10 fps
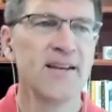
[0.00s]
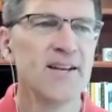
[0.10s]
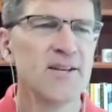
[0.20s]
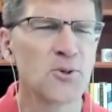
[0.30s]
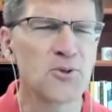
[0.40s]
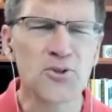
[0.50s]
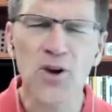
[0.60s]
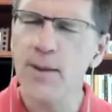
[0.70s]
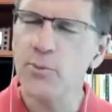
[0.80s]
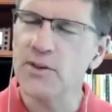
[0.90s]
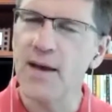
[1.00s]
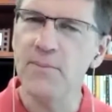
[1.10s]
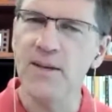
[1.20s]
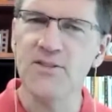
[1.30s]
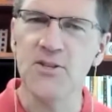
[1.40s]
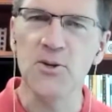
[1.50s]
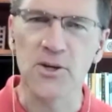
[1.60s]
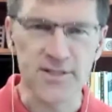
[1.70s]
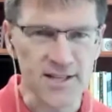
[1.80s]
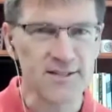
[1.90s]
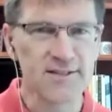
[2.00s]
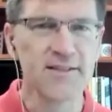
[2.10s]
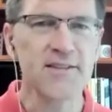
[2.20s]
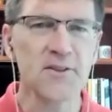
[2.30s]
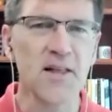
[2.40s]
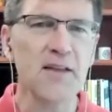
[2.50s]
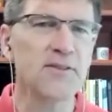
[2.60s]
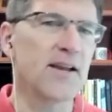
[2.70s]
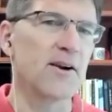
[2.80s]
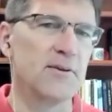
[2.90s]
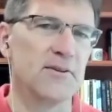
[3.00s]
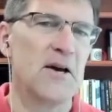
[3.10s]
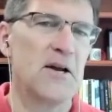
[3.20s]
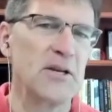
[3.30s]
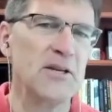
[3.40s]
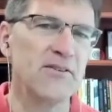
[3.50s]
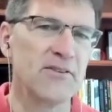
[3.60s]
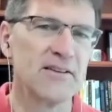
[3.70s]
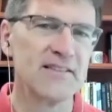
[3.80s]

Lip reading: So describe what that means to you, because that's a lot there, Niladri.